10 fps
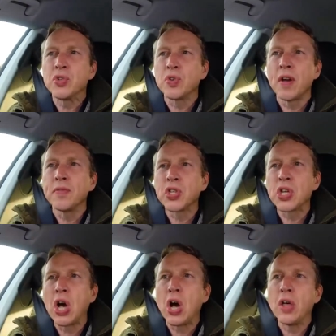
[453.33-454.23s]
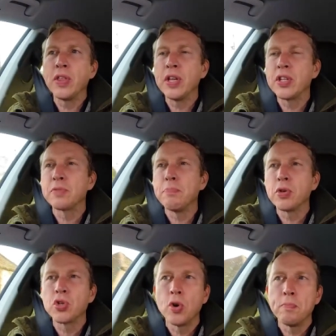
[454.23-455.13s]
driver's car than its
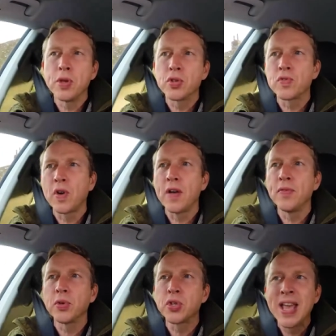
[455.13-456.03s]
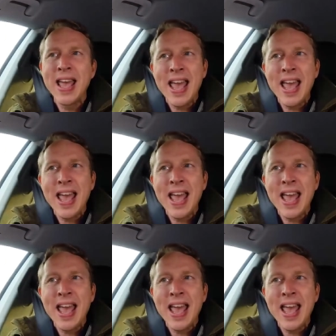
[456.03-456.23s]
most obvious rivals,